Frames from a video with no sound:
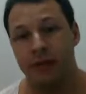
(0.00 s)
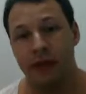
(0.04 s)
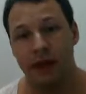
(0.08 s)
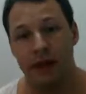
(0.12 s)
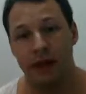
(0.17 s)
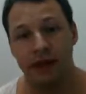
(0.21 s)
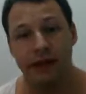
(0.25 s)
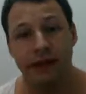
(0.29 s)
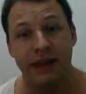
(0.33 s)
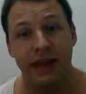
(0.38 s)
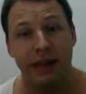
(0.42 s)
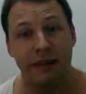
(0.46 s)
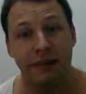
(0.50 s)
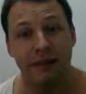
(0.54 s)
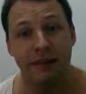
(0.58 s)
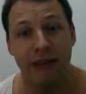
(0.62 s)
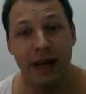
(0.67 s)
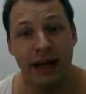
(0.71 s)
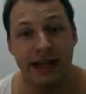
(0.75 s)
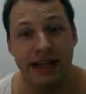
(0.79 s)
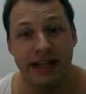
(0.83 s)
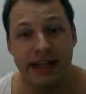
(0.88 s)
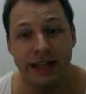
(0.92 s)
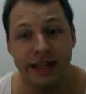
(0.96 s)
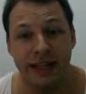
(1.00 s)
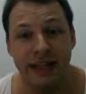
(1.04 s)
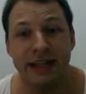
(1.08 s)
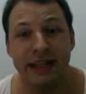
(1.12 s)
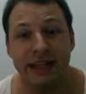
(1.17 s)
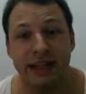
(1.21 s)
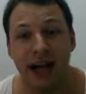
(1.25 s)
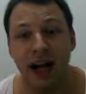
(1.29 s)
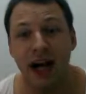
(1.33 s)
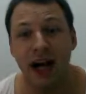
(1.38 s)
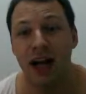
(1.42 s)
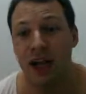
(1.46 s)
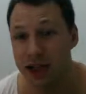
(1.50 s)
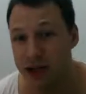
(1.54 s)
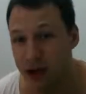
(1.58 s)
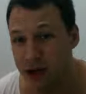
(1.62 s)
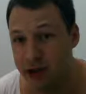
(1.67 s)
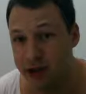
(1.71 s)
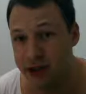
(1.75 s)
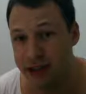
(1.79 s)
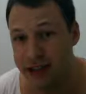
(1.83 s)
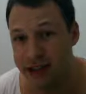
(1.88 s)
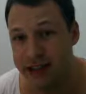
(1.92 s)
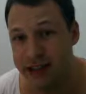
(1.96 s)
That makes things a
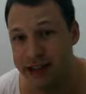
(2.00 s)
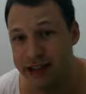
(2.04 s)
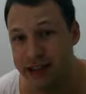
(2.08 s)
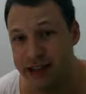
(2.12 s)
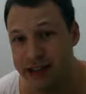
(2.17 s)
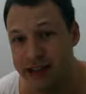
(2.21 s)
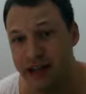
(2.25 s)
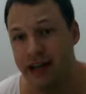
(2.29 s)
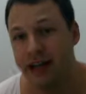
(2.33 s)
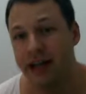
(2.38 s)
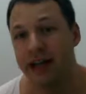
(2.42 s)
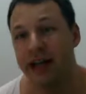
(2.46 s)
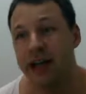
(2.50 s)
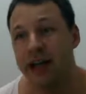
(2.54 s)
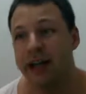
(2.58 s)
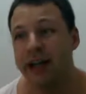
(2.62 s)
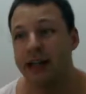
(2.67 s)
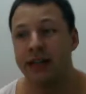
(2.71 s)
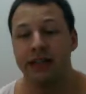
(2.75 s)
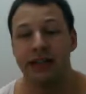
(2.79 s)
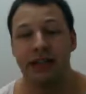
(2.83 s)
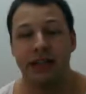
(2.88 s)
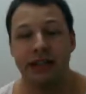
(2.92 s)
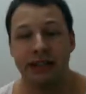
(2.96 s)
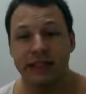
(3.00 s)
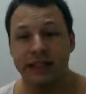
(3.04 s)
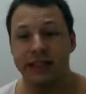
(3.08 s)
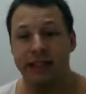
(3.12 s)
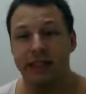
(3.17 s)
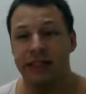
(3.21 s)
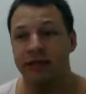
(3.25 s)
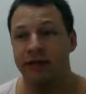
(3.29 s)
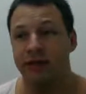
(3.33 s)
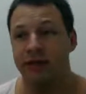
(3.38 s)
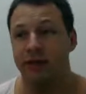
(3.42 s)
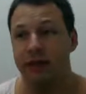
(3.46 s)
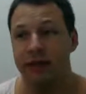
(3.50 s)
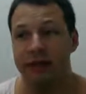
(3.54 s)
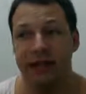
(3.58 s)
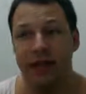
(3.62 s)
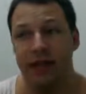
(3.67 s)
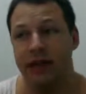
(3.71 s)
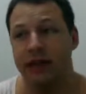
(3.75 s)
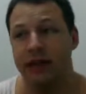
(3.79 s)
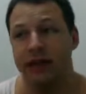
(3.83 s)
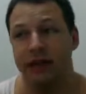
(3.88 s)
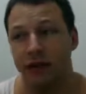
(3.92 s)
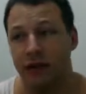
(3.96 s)
lot easier. It doesn't give you
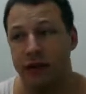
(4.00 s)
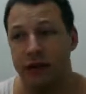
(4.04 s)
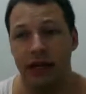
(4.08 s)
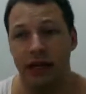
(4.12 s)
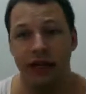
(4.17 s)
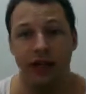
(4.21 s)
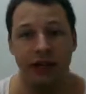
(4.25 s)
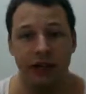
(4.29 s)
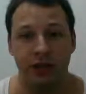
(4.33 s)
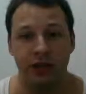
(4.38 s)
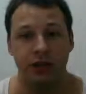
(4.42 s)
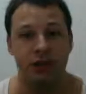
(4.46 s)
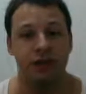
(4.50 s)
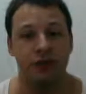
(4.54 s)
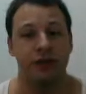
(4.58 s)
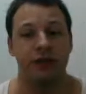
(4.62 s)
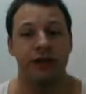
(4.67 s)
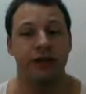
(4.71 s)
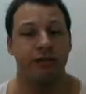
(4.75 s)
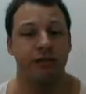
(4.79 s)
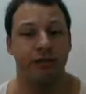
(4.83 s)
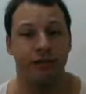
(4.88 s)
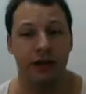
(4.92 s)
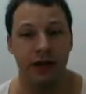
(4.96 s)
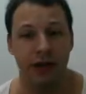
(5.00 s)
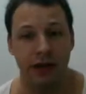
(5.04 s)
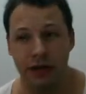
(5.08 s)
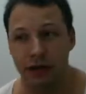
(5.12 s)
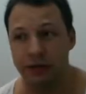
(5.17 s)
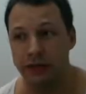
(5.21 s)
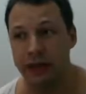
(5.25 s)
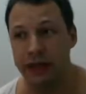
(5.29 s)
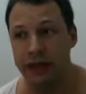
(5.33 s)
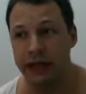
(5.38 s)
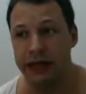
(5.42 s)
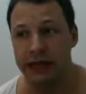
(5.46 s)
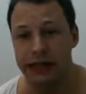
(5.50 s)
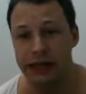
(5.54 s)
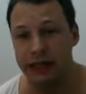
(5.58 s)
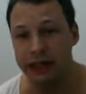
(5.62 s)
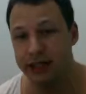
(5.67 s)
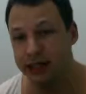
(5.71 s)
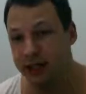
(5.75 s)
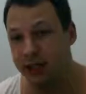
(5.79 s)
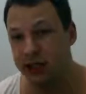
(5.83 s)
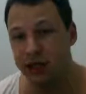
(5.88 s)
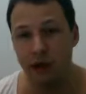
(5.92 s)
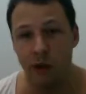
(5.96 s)
exact location to the meter, but at
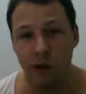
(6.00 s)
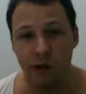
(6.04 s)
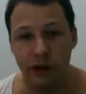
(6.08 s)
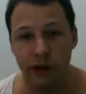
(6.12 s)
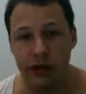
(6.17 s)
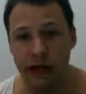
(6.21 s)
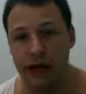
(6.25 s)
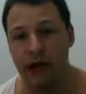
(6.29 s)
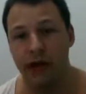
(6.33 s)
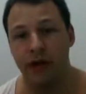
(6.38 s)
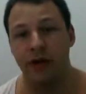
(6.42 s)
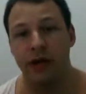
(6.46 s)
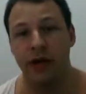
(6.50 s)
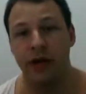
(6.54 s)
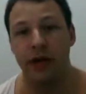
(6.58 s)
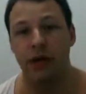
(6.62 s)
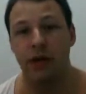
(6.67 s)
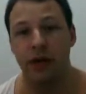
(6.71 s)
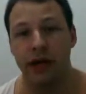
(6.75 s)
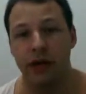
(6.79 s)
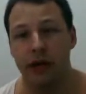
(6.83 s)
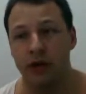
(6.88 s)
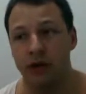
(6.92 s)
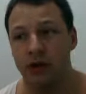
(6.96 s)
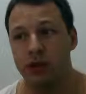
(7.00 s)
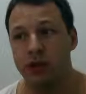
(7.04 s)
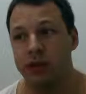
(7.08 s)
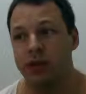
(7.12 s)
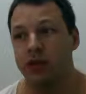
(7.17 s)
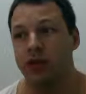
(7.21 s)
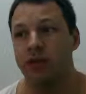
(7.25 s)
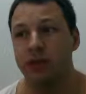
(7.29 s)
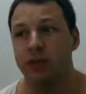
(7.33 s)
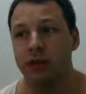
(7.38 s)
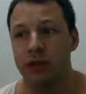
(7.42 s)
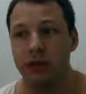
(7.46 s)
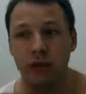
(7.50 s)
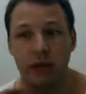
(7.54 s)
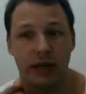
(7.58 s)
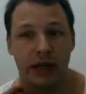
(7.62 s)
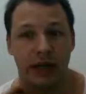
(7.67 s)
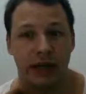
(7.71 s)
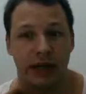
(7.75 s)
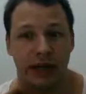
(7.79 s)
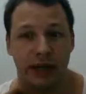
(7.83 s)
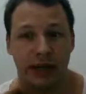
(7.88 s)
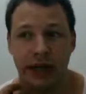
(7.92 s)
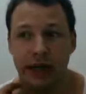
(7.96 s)
least you know the area where you need to be
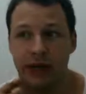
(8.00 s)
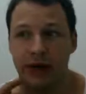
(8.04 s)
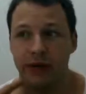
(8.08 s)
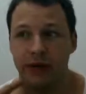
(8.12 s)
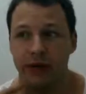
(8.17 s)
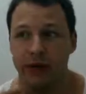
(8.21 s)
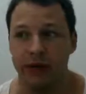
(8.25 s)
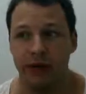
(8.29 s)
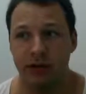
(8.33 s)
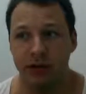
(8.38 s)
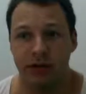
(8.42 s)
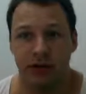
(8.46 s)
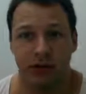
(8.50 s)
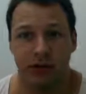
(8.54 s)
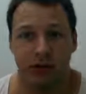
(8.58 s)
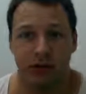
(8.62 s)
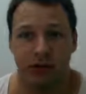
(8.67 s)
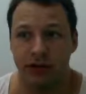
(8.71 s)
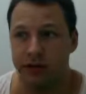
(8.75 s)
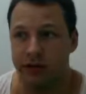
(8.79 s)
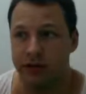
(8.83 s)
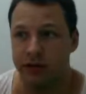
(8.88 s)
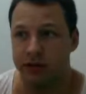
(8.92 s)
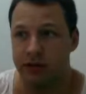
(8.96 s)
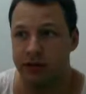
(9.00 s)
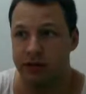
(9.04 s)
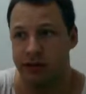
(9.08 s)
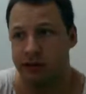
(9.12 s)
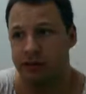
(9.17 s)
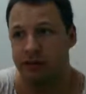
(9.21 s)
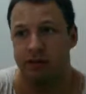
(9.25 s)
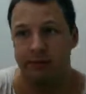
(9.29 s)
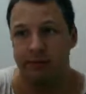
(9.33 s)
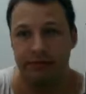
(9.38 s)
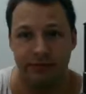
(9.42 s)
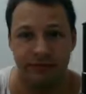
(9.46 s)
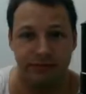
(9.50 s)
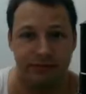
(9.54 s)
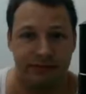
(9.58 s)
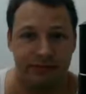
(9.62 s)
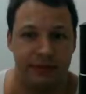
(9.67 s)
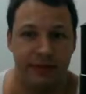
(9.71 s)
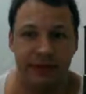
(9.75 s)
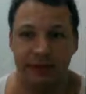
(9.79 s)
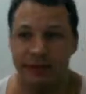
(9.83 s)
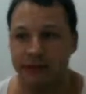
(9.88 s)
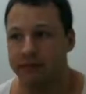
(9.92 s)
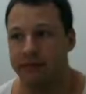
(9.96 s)
looking, and the area is usually just
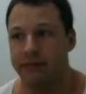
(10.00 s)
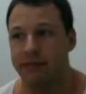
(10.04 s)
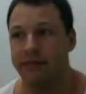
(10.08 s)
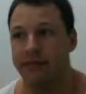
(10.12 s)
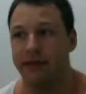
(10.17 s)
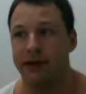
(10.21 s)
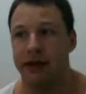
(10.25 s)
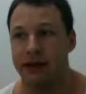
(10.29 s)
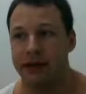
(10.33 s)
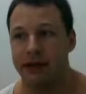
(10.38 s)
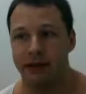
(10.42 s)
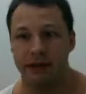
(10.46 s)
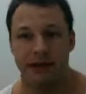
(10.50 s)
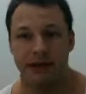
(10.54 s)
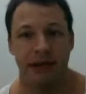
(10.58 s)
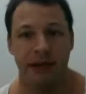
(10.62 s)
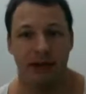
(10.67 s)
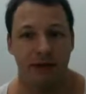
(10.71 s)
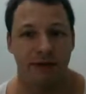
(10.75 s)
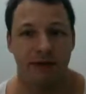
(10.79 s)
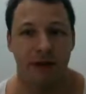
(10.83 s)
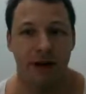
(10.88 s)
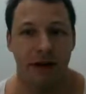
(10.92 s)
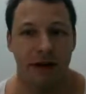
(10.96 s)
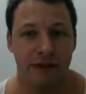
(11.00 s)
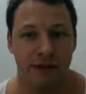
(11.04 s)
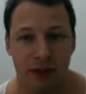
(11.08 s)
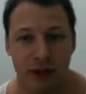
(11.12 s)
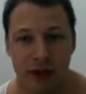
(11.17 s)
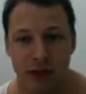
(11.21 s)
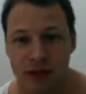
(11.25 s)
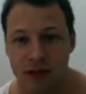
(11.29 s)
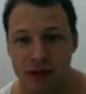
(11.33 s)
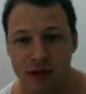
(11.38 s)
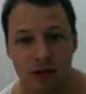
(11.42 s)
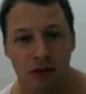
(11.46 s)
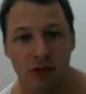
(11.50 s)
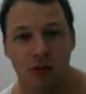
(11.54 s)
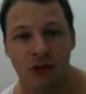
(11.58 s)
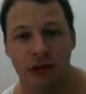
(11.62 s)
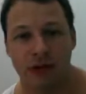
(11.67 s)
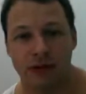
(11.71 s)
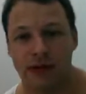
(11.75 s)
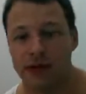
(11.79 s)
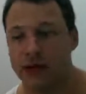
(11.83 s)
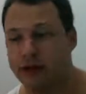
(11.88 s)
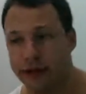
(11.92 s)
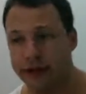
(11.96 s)
like take you 5 minutes to walk
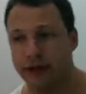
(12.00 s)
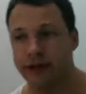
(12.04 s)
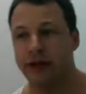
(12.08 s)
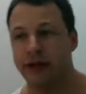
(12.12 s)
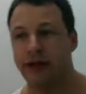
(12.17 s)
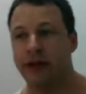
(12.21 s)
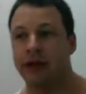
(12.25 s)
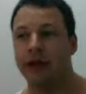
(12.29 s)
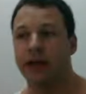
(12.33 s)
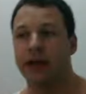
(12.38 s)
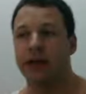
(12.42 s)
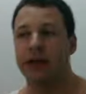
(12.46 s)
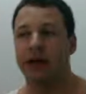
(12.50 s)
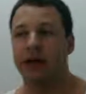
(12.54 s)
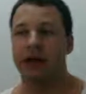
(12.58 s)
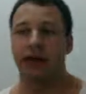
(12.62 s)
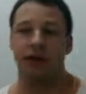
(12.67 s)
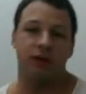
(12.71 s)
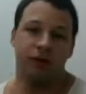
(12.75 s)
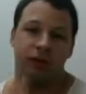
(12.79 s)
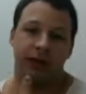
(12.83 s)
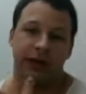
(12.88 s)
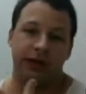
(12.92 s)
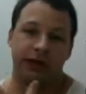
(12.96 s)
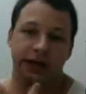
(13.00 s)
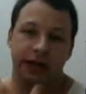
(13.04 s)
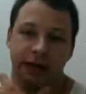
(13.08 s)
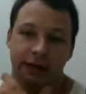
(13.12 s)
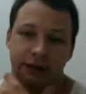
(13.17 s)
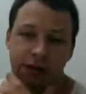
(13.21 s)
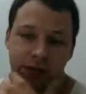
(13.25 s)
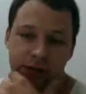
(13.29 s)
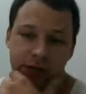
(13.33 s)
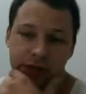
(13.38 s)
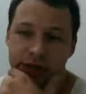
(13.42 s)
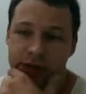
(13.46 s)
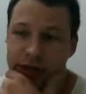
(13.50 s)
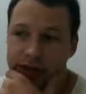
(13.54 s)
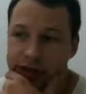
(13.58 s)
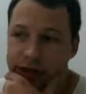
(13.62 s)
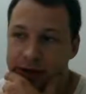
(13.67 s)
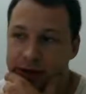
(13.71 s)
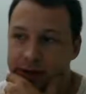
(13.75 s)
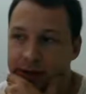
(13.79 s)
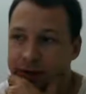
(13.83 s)
around it and you will encounter it there.